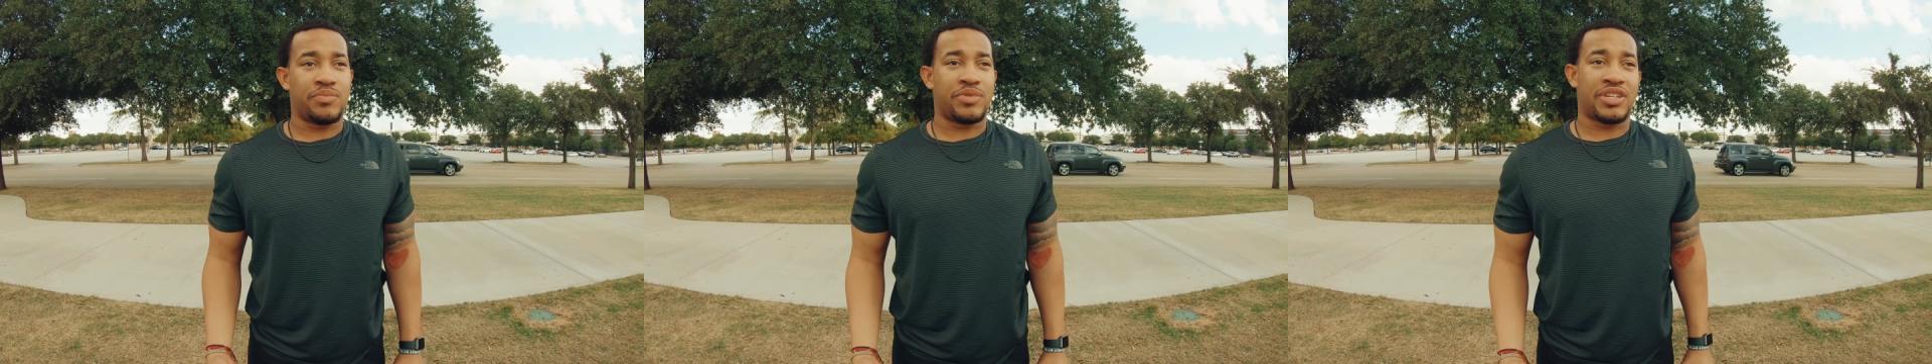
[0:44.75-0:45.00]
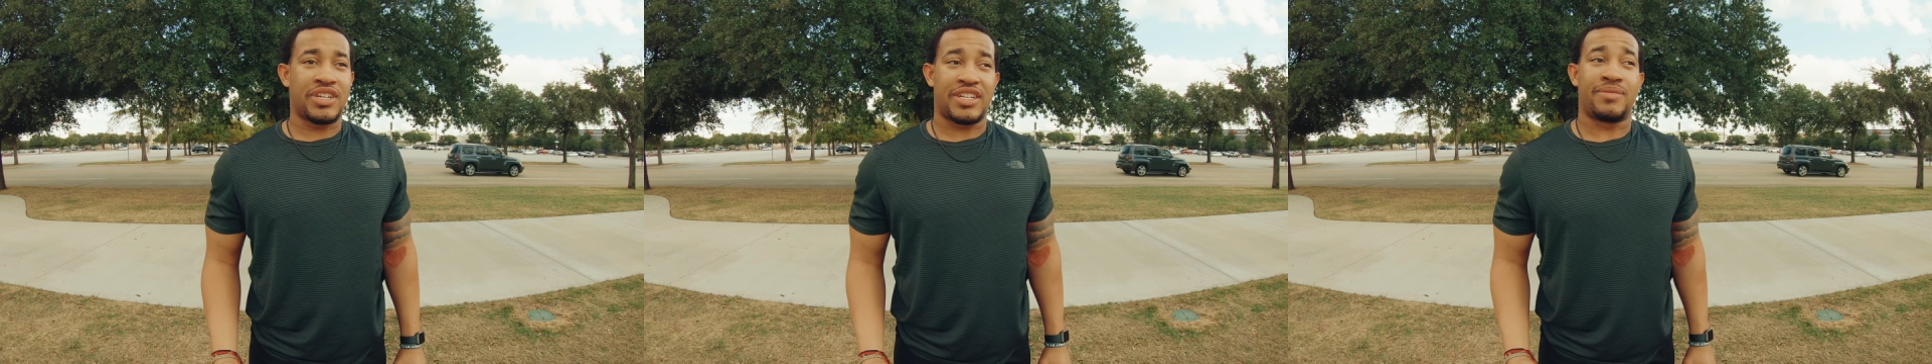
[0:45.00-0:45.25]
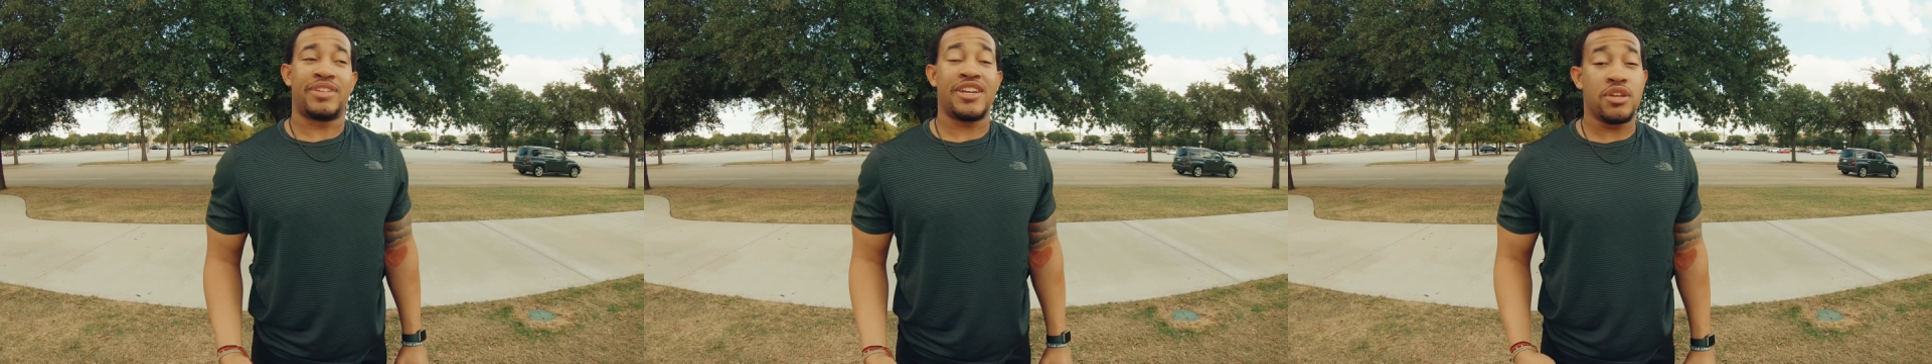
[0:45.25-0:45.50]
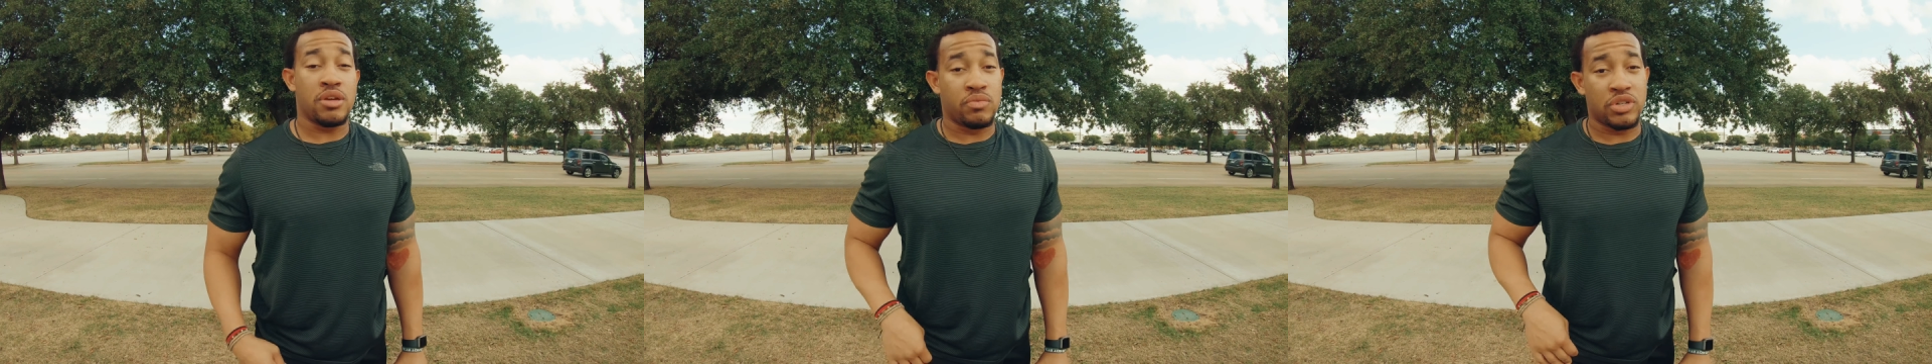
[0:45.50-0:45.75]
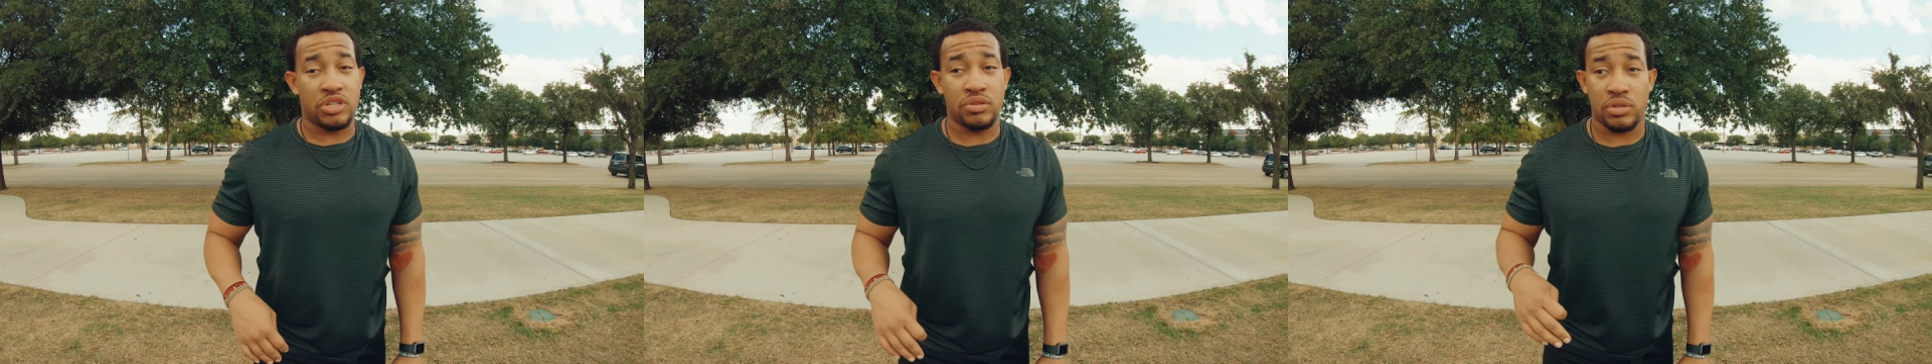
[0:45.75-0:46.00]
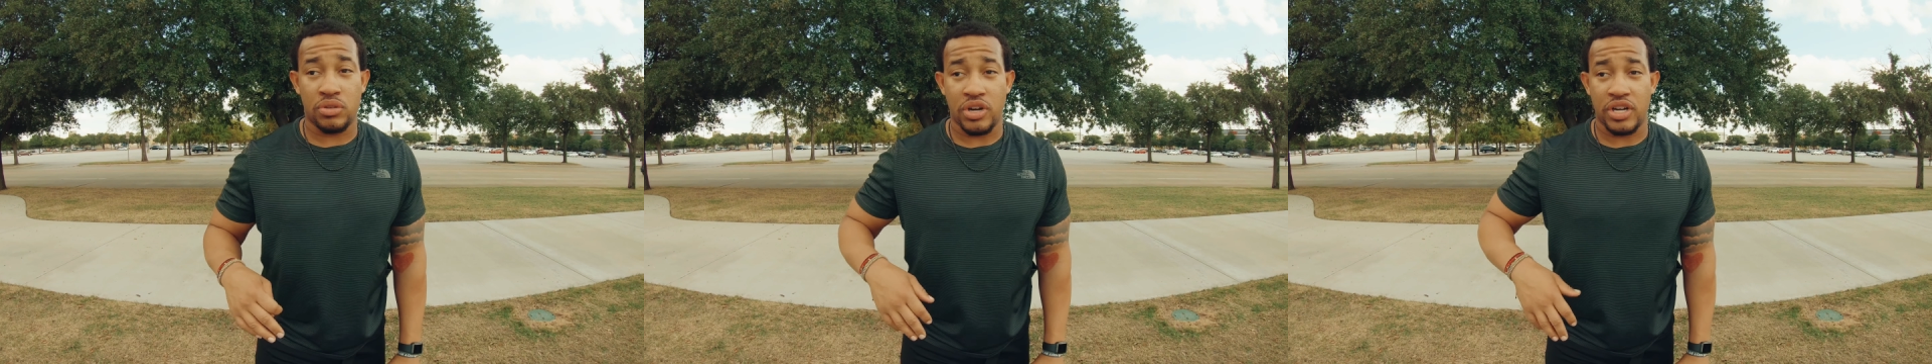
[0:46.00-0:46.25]
because I'm telling you, once you
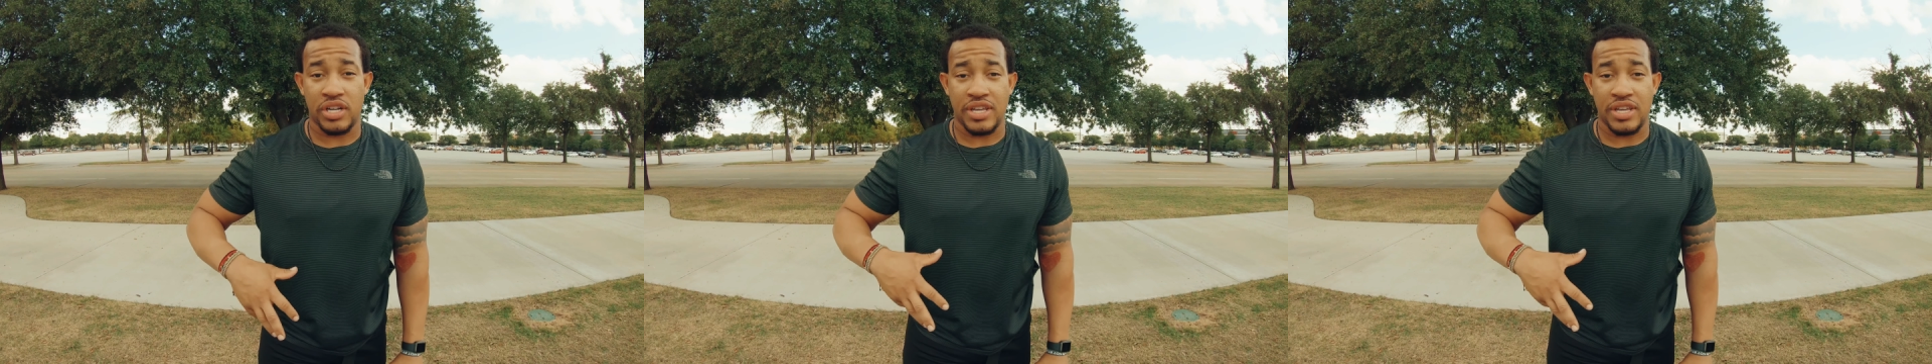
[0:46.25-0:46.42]
start to